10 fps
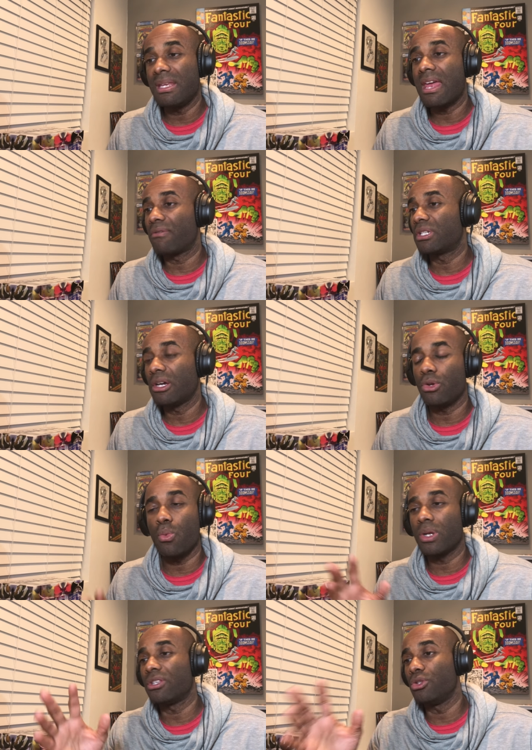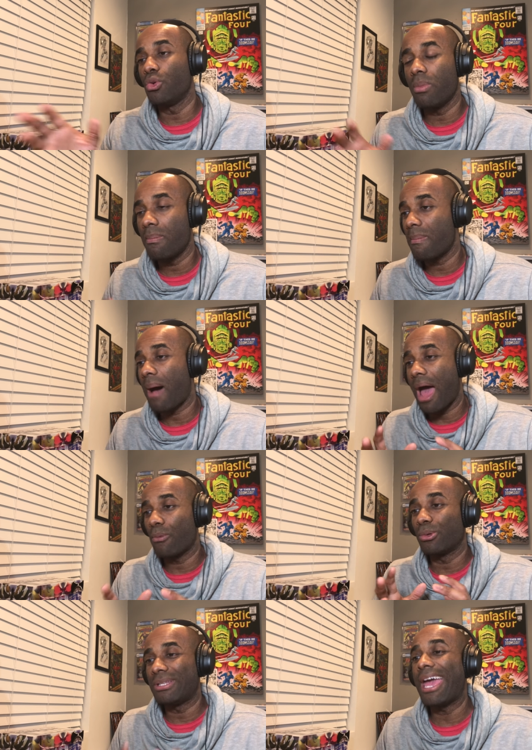never tell you what to do, but I
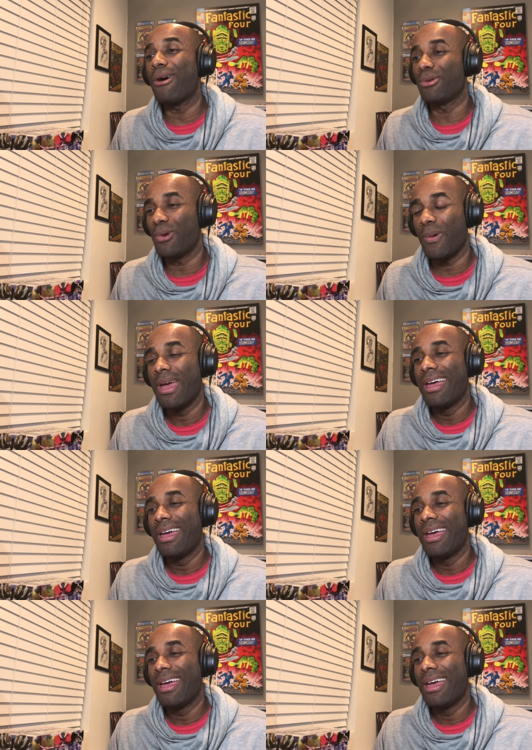will tell you